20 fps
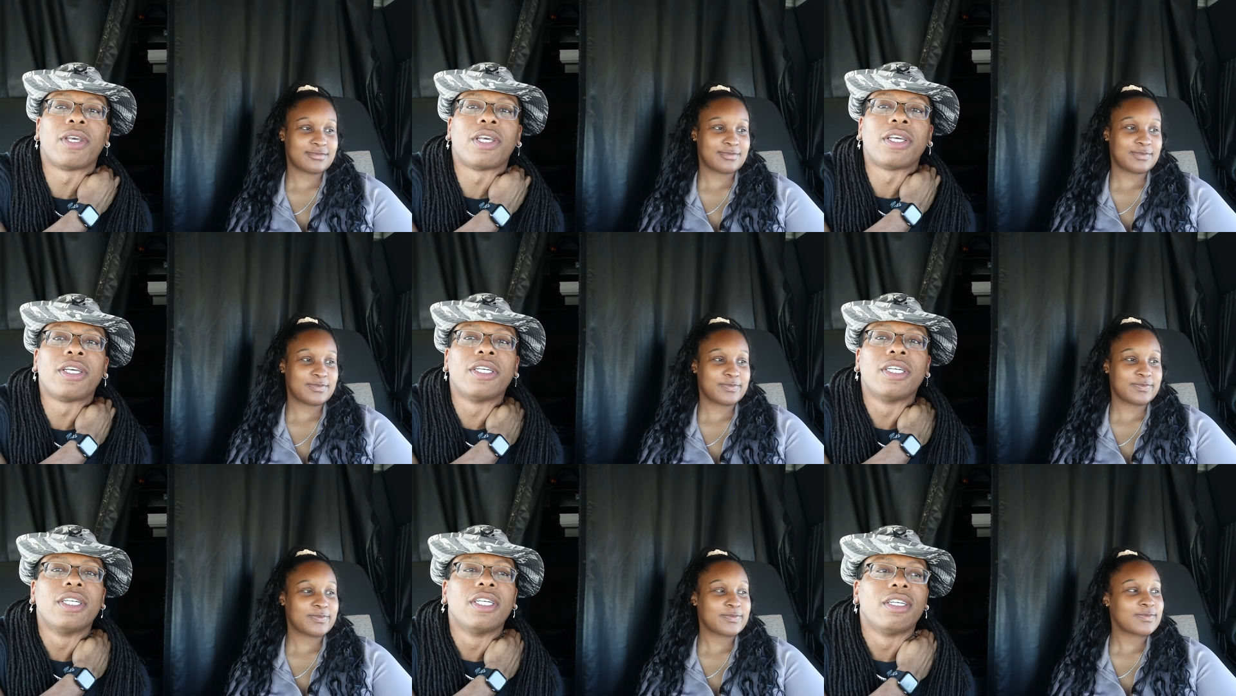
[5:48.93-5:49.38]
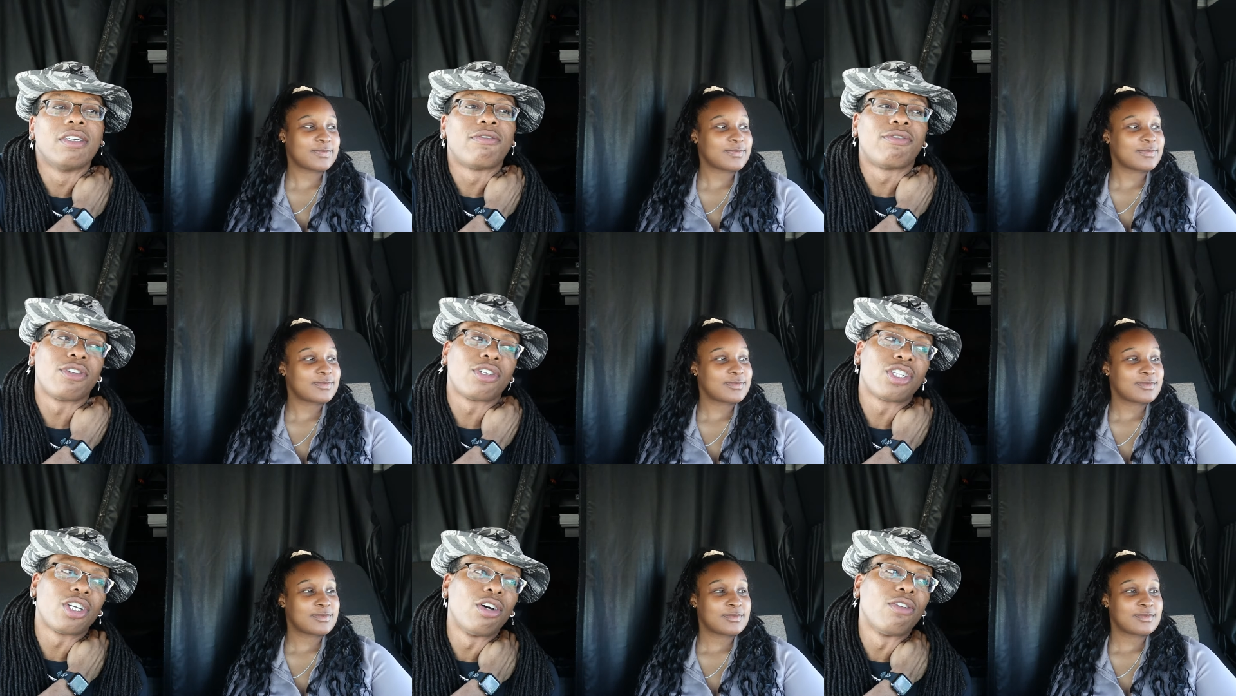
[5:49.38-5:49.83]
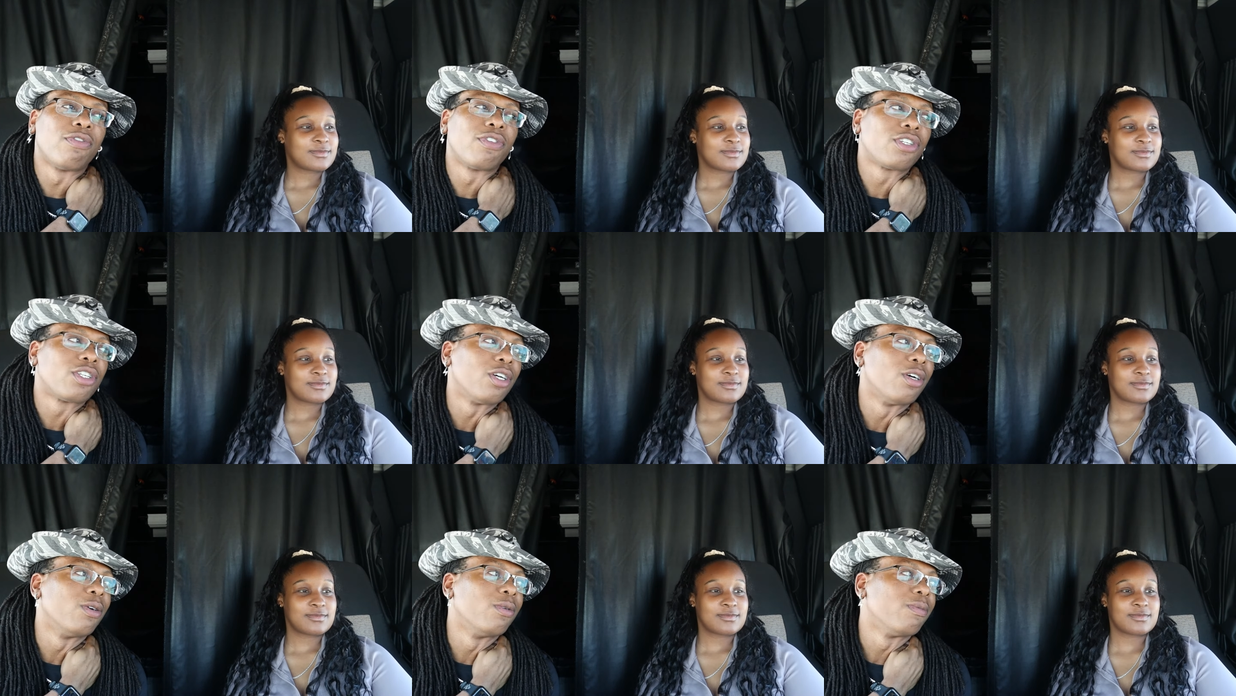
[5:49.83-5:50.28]
Speaker 1: man, for sure, for
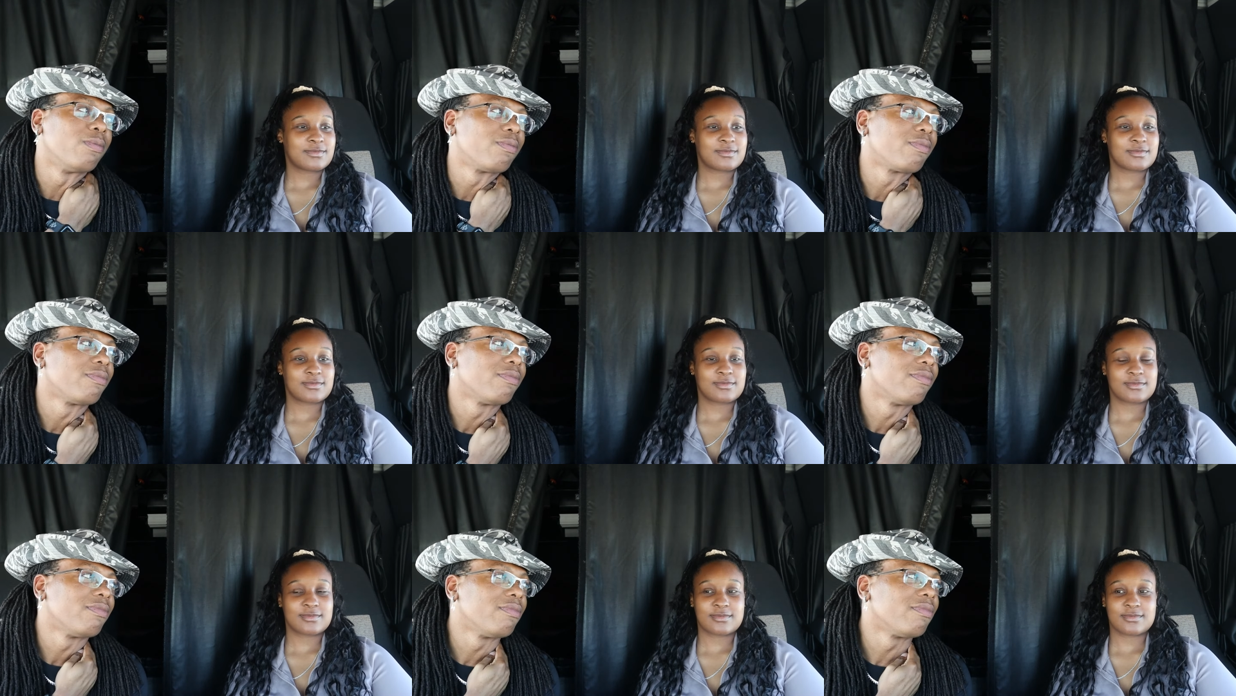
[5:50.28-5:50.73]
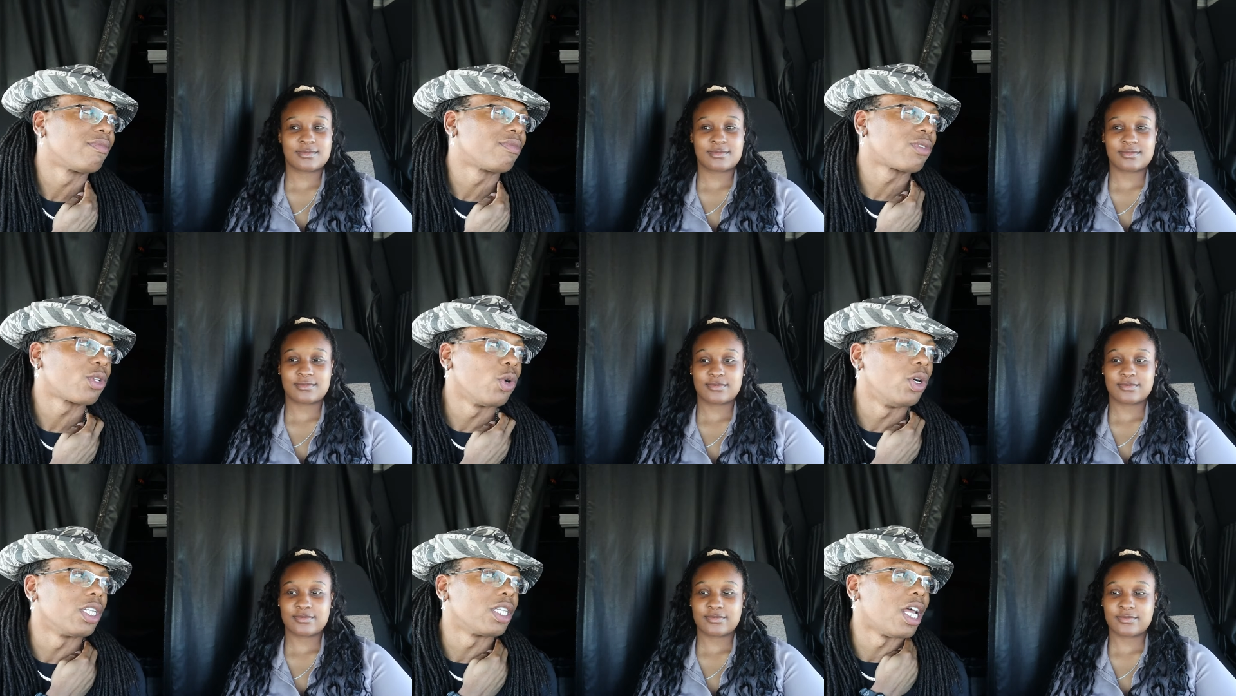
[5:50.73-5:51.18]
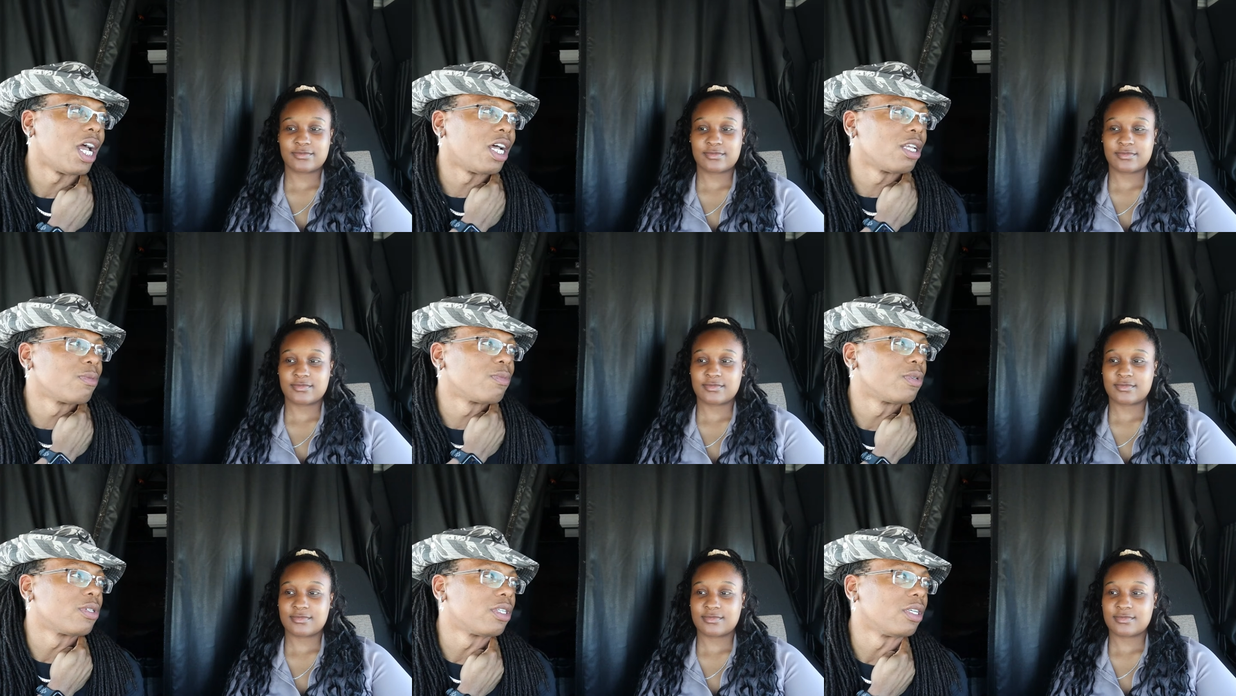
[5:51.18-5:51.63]
sure, one
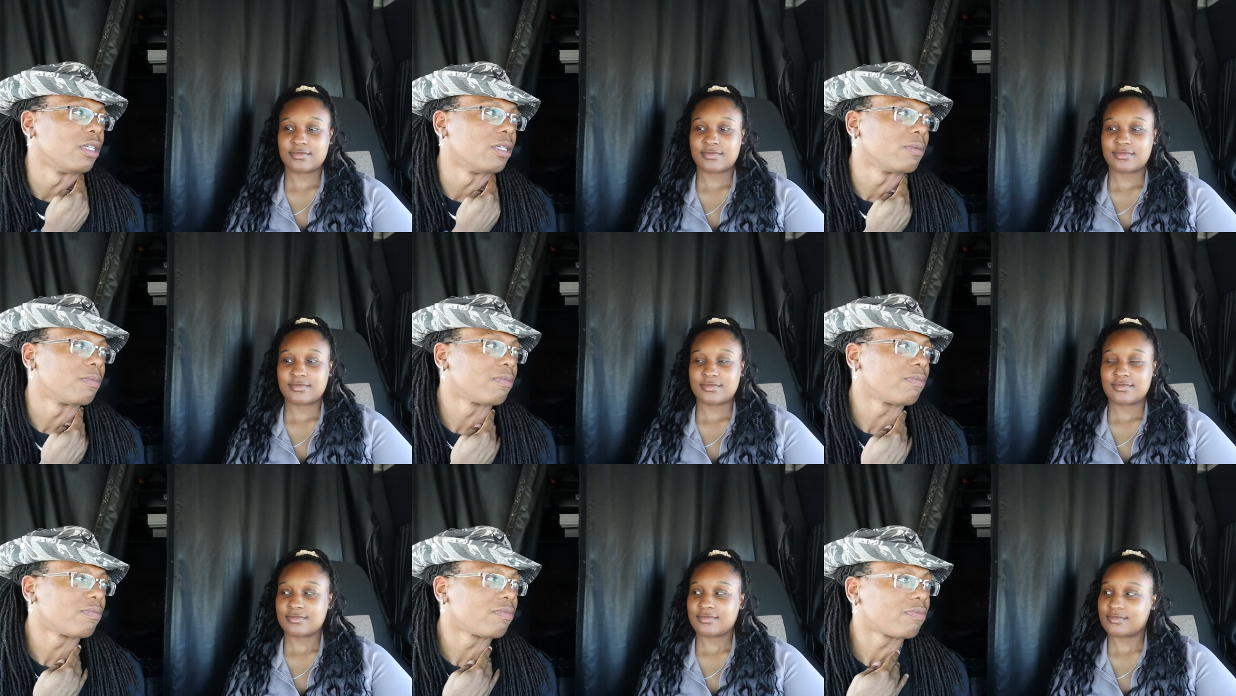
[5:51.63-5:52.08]
thousand percent.